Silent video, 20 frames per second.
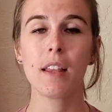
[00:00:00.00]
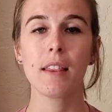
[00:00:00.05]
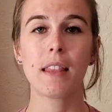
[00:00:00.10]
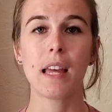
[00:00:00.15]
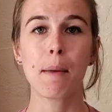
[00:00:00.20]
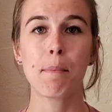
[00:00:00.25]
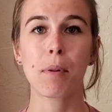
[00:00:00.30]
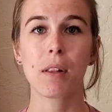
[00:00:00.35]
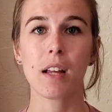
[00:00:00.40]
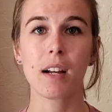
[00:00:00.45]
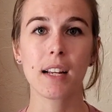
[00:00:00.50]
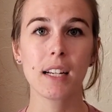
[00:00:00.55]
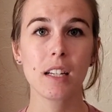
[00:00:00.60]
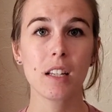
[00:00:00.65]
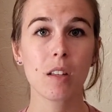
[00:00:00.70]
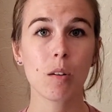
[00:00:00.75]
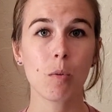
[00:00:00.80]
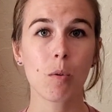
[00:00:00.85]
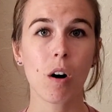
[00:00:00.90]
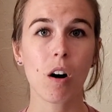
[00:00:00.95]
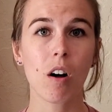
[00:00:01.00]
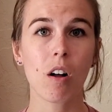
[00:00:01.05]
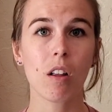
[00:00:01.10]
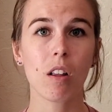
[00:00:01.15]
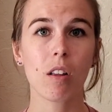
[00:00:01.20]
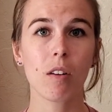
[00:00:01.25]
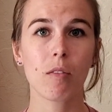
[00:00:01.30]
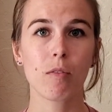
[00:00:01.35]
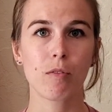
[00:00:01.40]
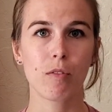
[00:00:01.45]
They plug into the
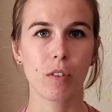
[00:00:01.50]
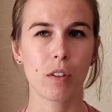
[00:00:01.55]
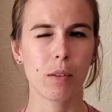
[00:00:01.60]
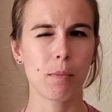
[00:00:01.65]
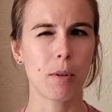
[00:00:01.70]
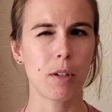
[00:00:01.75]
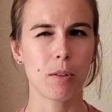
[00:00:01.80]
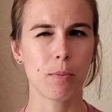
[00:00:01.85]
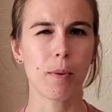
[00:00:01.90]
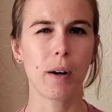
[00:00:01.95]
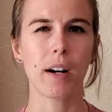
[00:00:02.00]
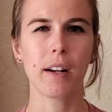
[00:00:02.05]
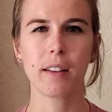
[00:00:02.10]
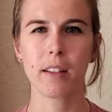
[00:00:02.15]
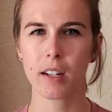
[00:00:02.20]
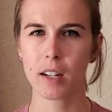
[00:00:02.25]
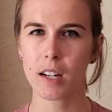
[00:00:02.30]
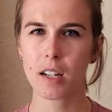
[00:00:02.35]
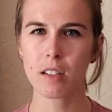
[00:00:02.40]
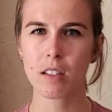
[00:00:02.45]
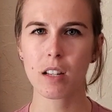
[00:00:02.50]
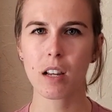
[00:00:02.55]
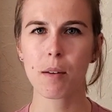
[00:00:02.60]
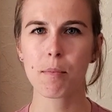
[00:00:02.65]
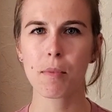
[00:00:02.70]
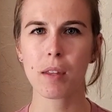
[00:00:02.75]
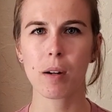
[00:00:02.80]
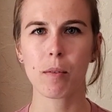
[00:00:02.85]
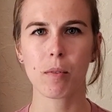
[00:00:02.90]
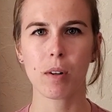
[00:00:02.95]
wall for the most part. There are
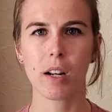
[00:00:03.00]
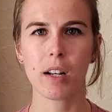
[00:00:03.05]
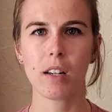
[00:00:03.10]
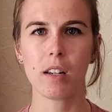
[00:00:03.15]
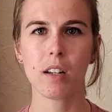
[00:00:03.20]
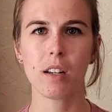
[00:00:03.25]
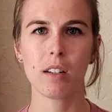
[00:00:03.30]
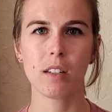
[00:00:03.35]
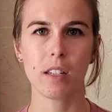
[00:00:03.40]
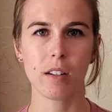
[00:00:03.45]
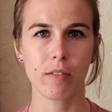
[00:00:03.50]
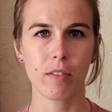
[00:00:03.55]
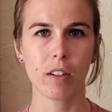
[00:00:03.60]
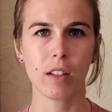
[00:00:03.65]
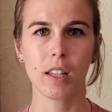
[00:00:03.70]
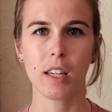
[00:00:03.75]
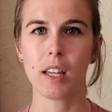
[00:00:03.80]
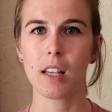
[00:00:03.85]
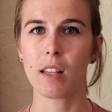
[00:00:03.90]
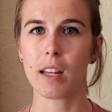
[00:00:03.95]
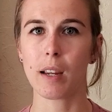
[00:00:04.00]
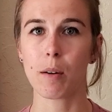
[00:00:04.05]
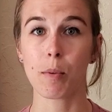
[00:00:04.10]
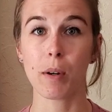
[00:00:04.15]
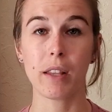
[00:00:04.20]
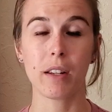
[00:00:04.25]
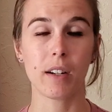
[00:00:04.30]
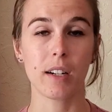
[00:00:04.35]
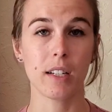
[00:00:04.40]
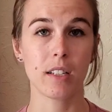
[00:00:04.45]
some that run differently, like
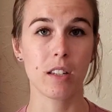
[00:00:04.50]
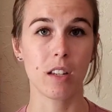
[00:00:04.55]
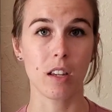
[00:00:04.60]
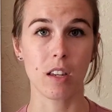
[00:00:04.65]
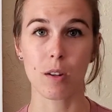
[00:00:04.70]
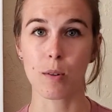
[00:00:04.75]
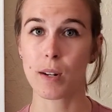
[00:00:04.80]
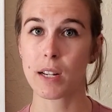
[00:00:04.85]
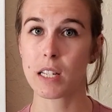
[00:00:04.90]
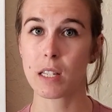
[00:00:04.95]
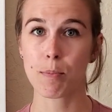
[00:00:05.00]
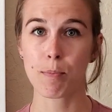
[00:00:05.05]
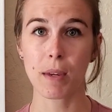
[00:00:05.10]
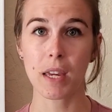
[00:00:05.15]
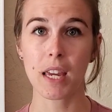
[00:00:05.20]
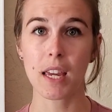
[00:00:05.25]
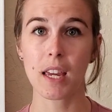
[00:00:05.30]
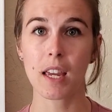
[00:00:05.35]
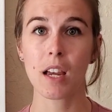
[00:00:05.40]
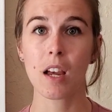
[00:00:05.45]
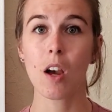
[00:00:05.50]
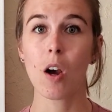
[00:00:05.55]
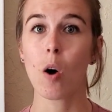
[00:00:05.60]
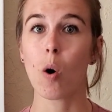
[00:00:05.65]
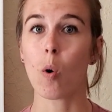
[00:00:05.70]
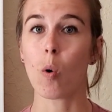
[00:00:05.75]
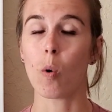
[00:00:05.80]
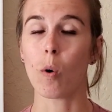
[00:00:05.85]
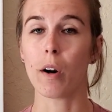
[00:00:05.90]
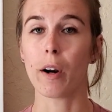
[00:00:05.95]
whether it's a USB
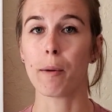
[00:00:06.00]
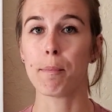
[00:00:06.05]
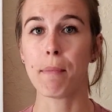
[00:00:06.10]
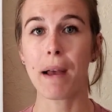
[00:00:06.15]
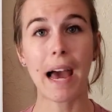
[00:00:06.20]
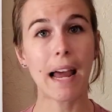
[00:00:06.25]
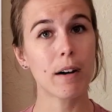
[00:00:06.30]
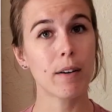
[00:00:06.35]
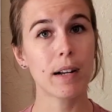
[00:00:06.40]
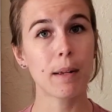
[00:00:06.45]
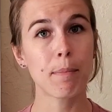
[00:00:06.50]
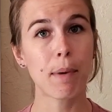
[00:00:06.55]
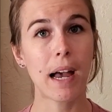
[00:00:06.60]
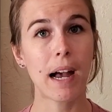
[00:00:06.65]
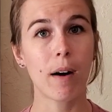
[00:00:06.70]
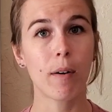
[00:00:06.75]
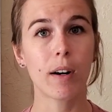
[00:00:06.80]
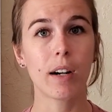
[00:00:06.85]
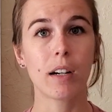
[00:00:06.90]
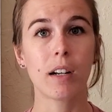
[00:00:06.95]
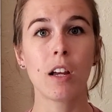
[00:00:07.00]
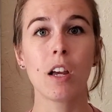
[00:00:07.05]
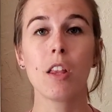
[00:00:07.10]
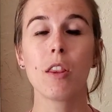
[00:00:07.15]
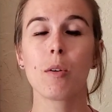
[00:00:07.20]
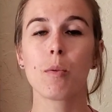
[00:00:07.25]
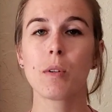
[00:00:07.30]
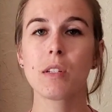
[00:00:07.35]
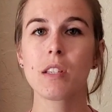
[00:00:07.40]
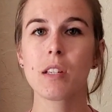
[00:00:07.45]
or battery powered.
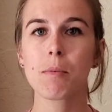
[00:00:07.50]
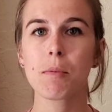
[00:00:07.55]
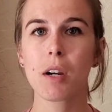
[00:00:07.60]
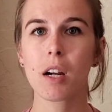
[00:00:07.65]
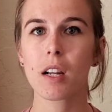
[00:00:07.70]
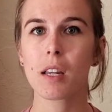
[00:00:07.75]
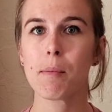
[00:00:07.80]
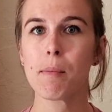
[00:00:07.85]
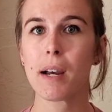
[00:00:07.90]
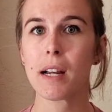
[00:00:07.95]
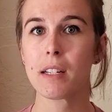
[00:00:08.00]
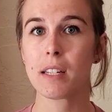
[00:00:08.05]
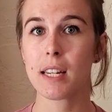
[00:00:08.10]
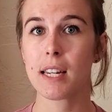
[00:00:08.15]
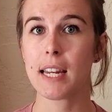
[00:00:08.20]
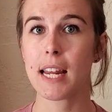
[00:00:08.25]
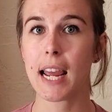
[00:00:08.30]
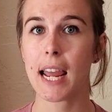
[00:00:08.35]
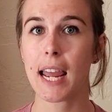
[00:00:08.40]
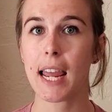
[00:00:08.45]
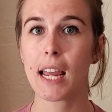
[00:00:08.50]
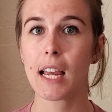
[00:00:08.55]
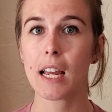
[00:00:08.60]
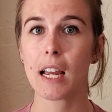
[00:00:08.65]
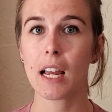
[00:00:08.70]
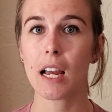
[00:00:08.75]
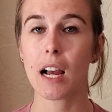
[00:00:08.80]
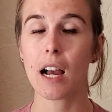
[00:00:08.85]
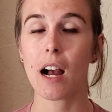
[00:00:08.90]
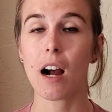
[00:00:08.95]
The ones I'm talking about today
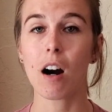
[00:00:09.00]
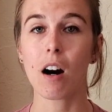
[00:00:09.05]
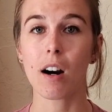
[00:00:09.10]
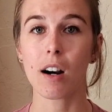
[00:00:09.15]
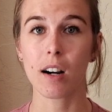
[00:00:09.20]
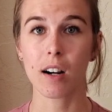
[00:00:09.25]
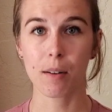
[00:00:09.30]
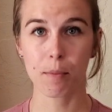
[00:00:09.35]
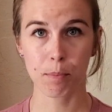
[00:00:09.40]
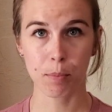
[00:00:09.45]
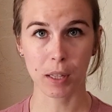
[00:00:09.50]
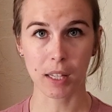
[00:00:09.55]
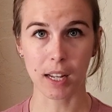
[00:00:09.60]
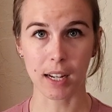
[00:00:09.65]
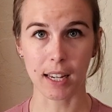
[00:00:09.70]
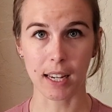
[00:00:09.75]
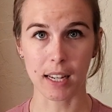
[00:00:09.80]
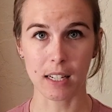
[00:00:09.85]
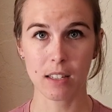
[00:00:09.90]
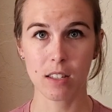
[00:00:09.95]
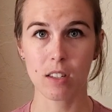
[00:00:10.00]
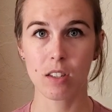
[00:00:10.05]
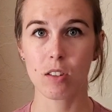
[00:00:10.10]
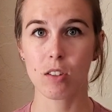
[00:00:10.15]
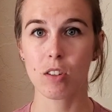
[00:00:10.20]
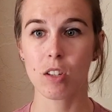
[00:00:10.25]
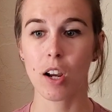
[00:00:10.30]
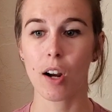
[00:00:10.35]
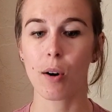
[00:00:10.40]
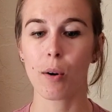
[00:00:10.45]
are plugins.
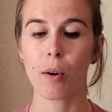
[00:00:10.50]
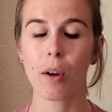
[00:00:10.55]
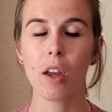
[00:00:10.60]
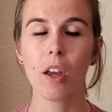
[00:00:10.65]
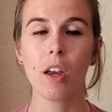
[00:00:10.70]
So